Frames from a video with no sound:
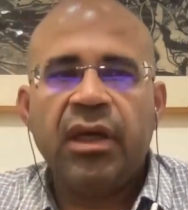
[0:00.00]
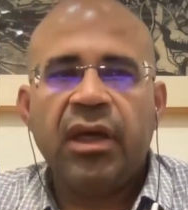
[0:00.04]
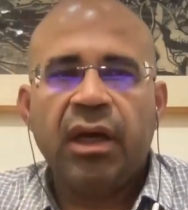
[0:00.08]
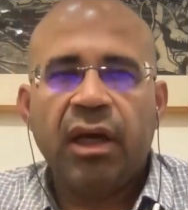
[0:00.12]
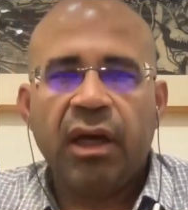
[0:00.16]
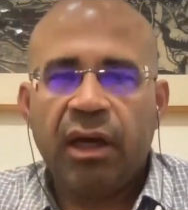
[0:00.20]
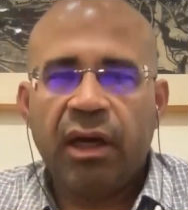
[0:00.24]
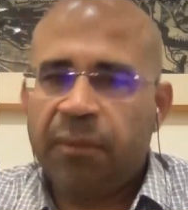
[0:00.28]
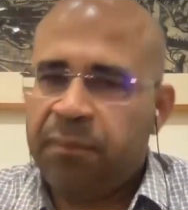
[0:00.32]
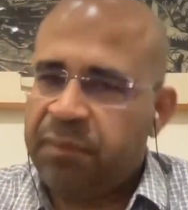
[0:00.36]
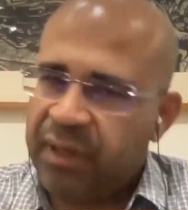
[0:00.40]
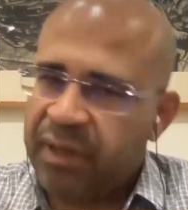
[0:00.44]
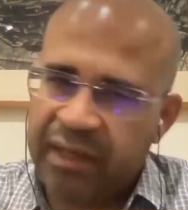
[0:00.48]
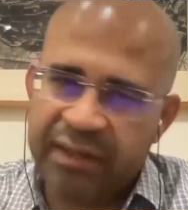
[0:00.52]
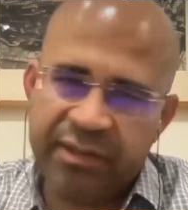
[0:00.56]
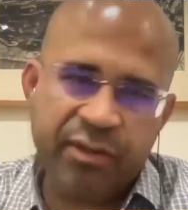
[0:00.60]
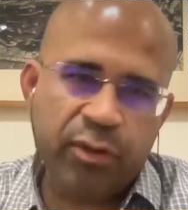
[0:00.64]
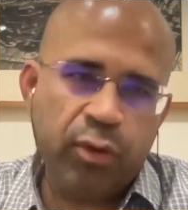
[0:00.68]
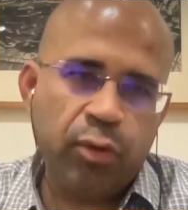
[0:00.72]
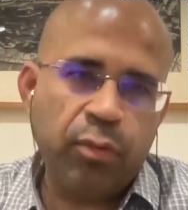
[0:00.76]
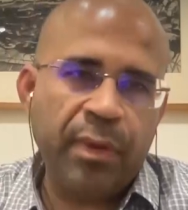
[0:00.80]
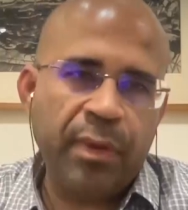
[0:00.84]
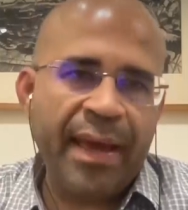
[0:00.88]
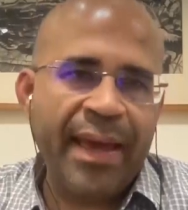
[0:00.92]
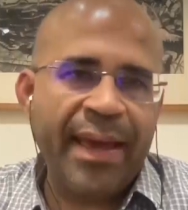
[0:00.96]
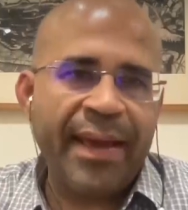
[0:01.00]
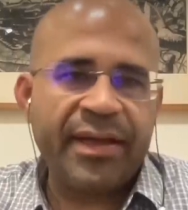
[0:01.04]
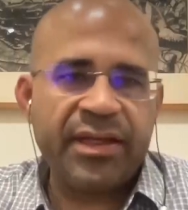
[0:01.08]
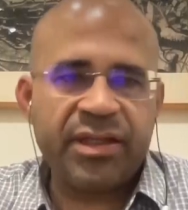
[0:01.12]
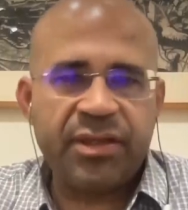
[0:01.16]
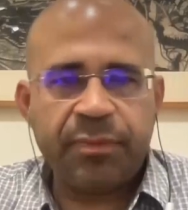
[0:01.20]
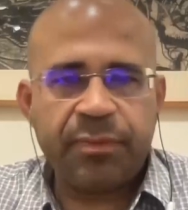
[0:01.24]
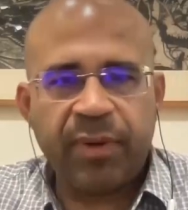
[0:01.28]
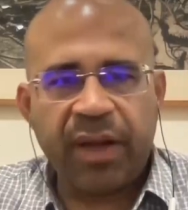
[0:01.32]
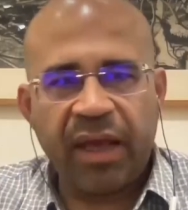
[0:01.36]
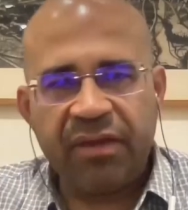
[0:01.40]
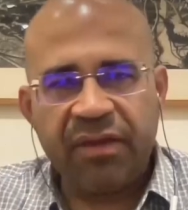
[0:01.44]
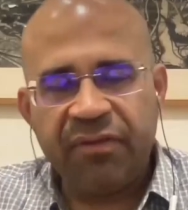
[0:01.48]
PSU banks,
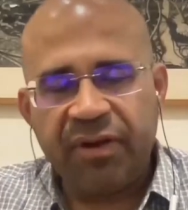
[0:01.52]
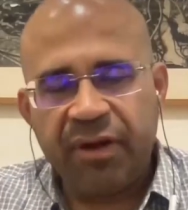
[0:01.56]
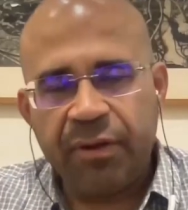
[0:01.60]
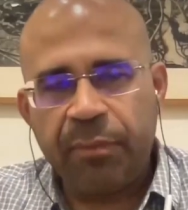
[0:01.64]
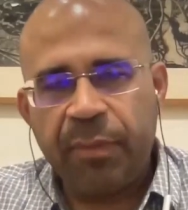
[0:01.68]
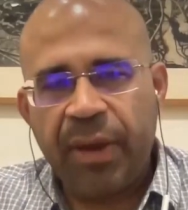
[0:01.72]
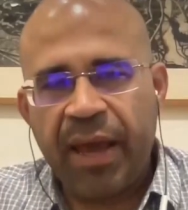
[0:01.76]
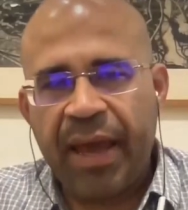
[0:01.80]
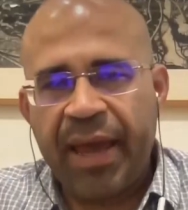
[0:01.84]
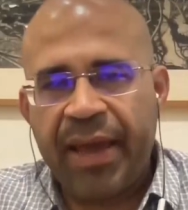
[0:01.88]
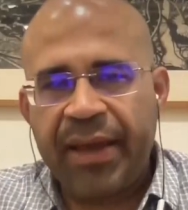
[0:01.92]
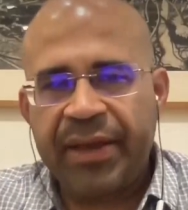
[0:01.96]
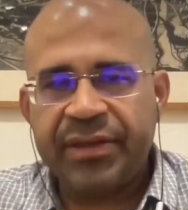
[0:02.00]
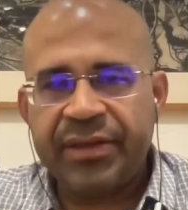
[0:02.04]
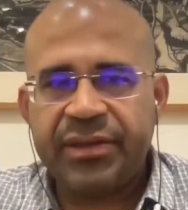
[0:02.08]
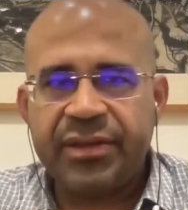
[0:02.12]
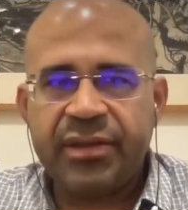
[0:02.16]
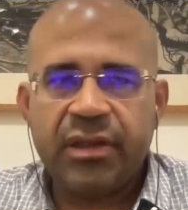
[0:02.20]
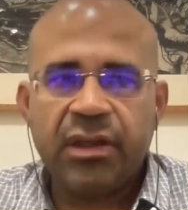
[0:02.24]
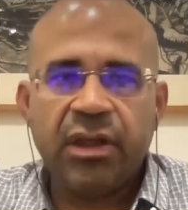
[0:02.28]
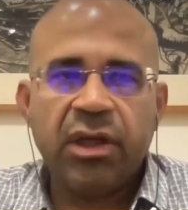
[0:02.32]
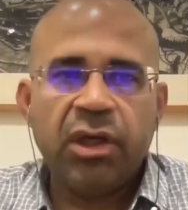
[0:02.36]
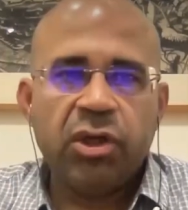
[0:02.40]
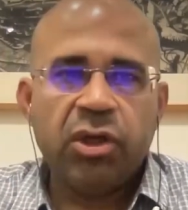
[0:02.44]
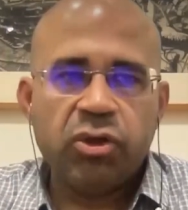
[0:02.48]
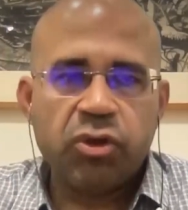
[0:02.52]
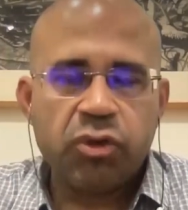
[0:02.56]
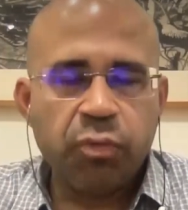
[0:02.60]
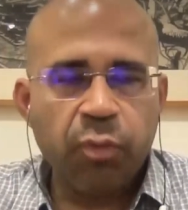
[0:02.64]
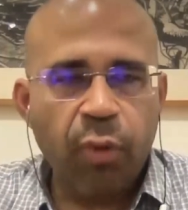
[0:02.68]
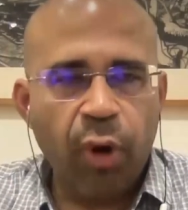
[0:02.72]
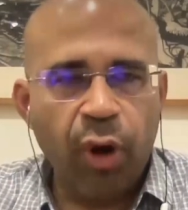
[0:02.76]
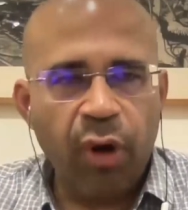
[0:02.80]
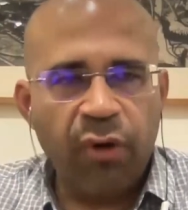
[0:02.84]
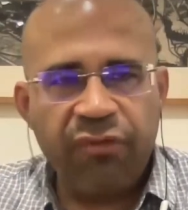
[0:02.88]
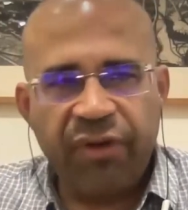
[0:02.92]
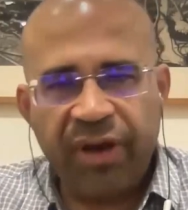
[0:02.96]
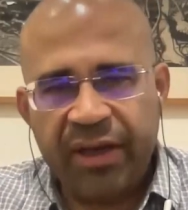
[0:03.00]
private banks,
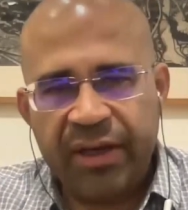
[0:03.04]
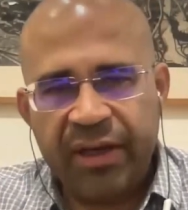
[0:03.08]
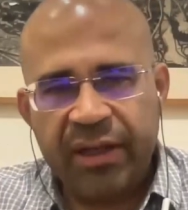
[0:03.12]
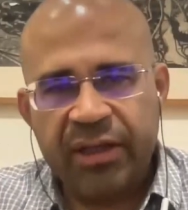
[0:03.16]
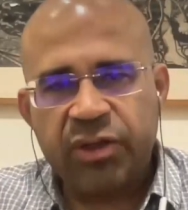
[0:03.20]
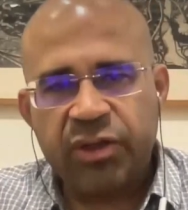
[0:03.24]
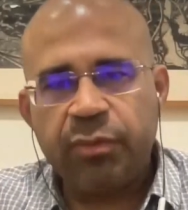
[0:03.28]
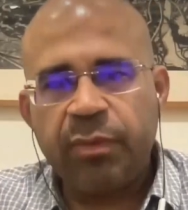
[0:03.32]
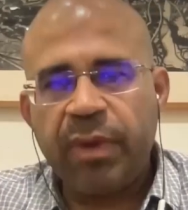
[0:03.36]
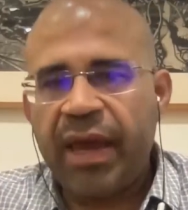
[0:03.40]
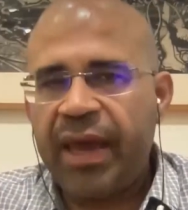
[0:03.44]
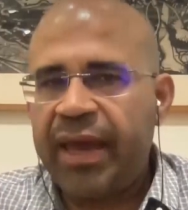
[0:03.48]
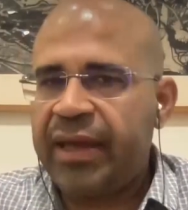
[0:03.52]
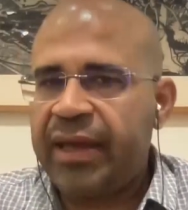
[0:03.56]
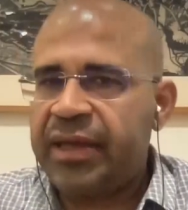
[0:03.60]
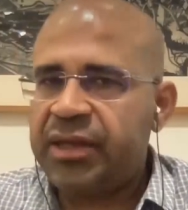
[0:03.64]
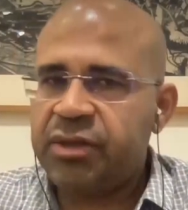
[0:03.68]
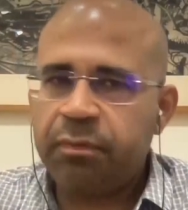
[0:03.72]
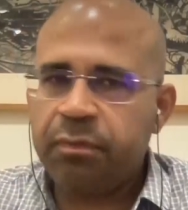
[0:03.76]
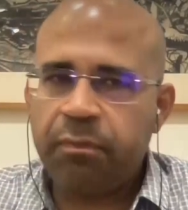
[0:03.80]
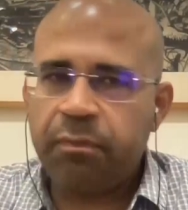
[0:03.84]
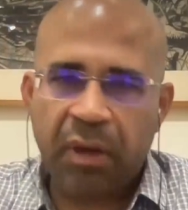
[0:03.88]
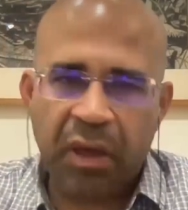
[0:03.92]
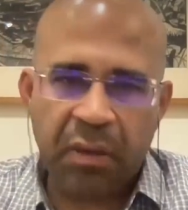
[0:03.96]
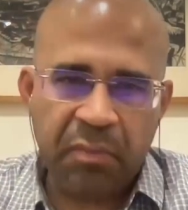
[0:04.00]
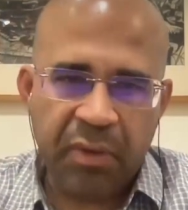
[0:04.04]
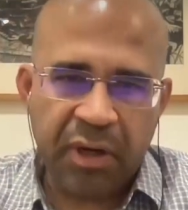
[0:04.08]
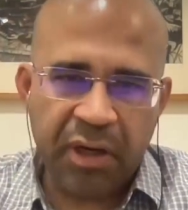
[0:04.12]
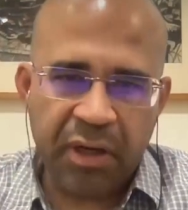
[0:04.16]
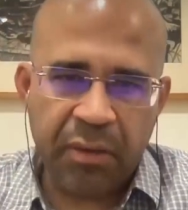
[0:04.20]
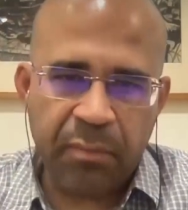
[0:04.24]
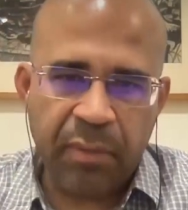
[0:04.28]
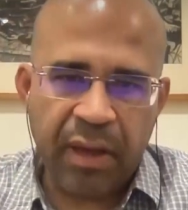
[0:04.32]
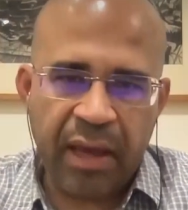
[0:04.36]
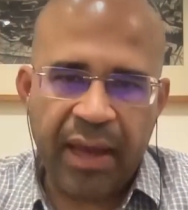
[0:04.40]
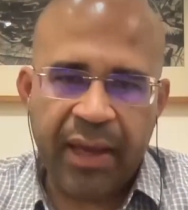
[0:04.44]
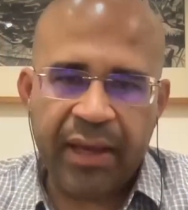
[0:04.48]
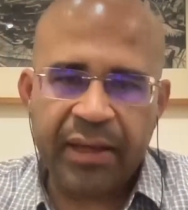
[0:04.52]
small finance banks,
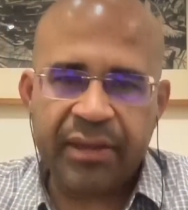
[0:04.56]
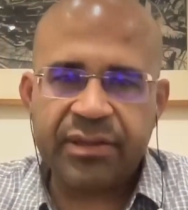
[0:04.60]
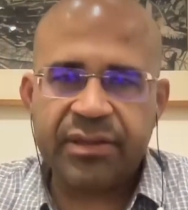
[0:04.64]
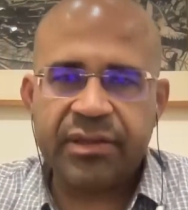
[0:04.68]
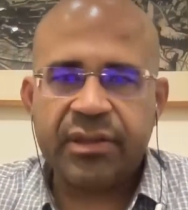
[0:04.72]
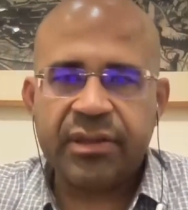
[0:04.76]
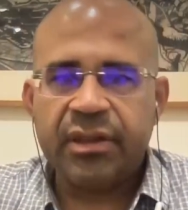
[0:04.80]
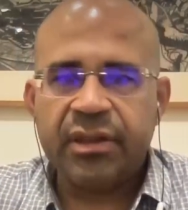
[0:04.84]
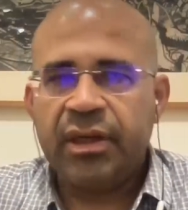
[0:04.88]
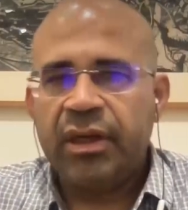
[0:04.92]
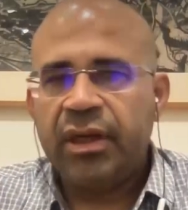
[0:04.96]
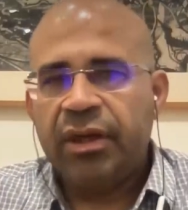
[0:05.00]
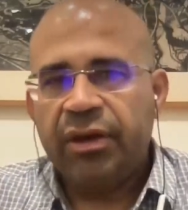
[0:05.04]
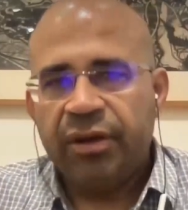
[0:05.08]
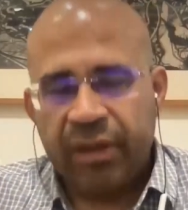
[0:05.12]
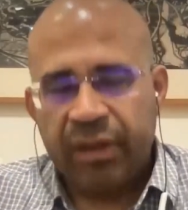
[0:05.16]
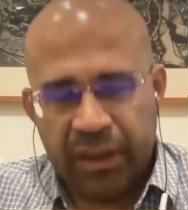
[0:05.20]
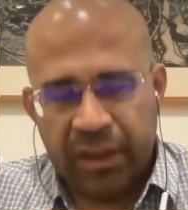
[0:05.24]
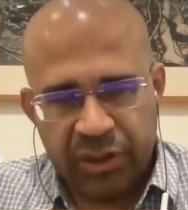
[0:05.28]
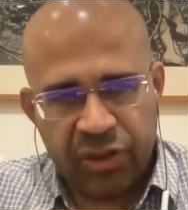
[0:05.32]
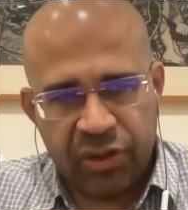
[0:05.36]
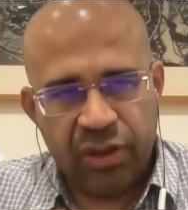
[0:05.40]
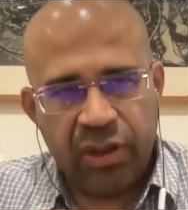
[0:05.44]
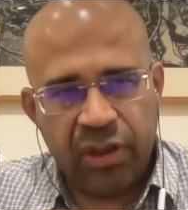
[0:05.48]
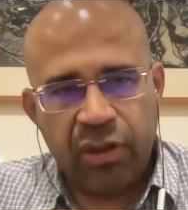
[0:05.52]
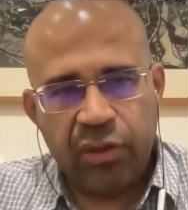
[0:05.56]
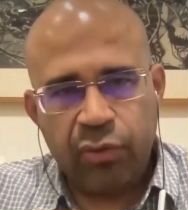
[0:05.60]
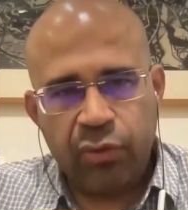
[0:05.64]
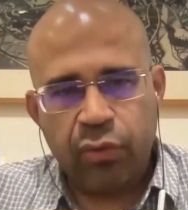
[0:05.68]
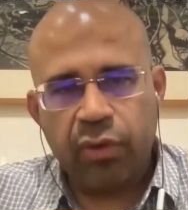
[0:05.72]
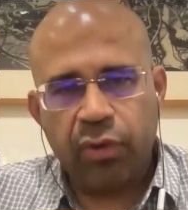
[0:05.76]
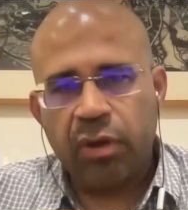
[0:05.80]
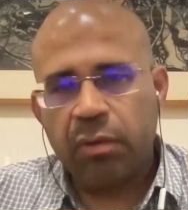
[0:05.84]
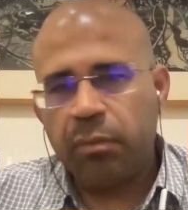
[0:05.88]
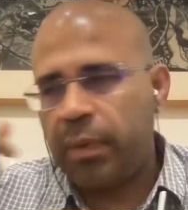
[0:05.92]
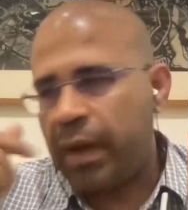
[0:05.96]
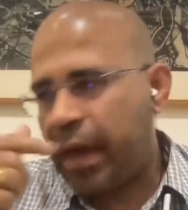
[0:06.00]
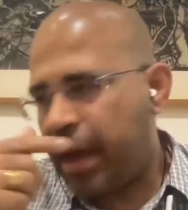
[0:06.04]
payment banks, regional
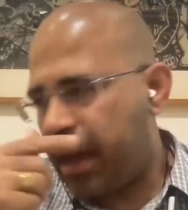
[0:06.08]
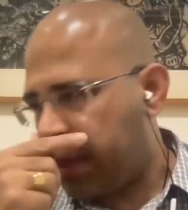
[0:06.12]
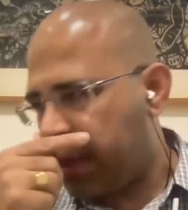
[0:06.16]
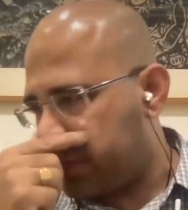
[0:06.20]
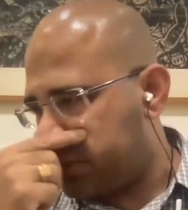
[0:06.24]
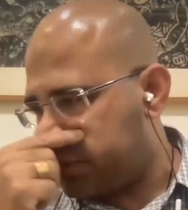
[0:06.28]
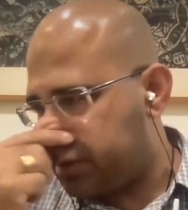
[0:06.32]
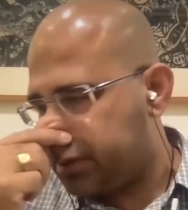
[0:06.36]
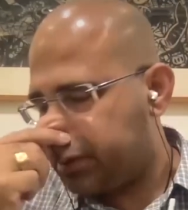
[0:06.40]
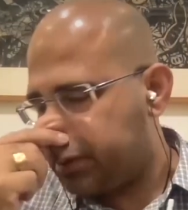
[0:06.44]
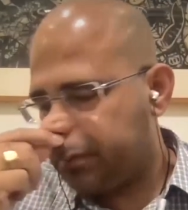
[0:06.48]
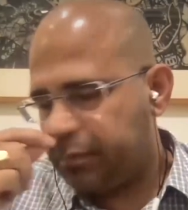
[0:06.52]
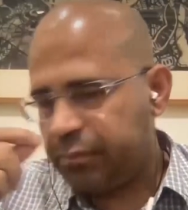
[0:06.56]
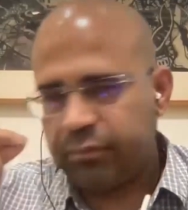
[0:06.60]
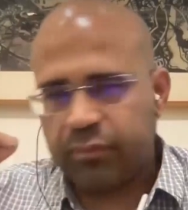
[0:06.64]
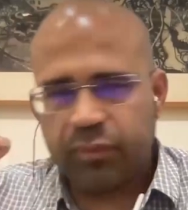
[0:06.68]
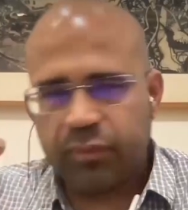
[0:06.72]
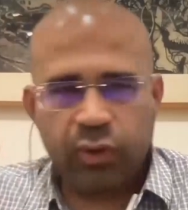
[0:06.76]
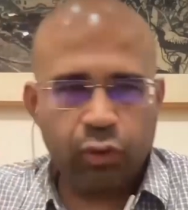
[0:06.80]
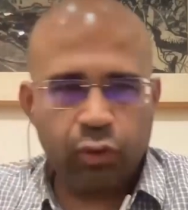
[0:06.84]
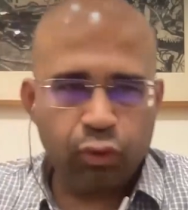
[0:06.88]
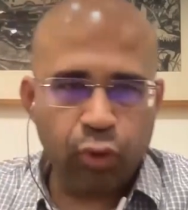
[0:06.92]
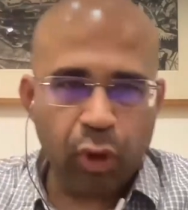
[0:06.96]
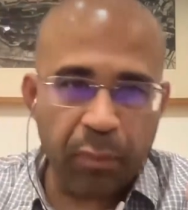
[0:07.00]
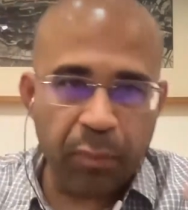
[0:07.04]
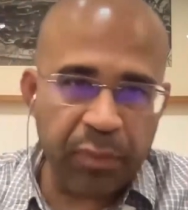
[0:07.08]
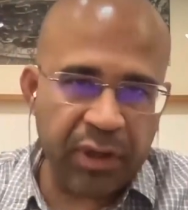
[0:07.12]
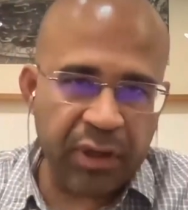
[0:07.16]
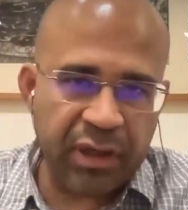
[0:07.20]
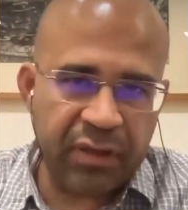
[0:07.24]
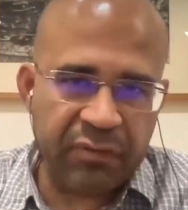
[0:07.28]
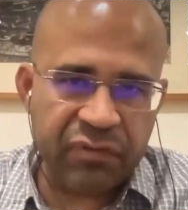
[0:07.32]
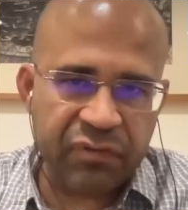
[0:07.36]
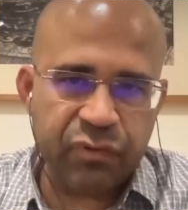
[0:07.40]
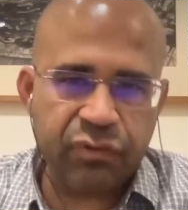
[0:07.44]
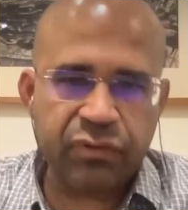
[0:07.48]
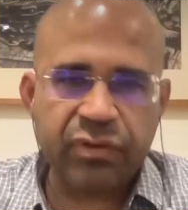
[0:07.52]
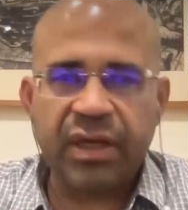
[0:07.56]
rural banks,
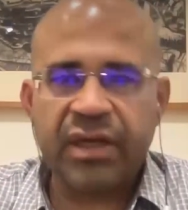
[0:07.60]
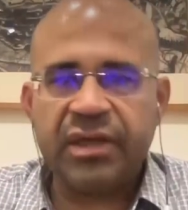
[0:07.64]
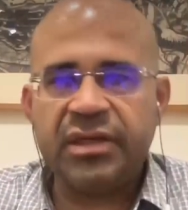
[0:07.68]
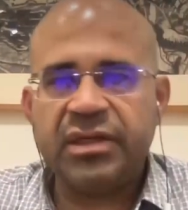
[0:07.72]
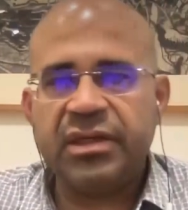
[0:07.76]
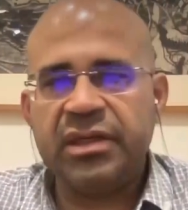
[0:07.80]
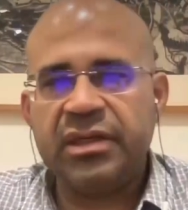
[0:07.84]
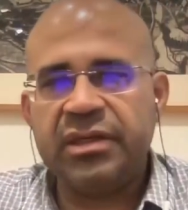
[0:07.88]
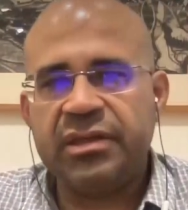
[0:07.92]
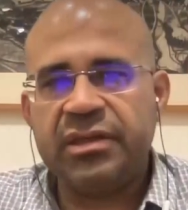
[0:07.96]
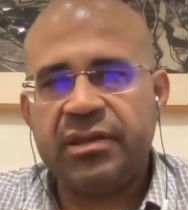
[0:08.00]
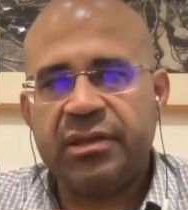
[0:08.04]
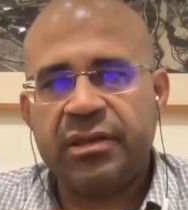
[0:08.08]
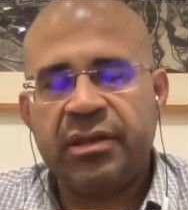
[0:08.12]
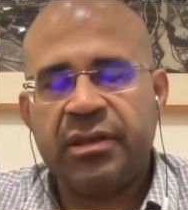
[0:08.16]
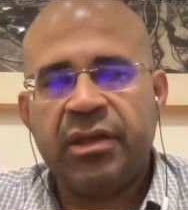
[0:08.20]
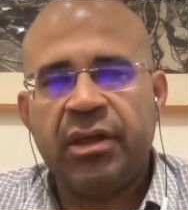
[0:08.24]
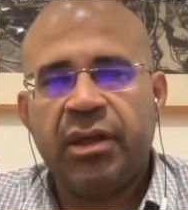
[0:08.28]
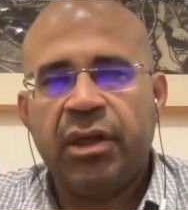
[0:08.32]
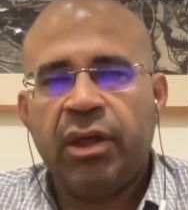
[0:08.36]
cooperative societies.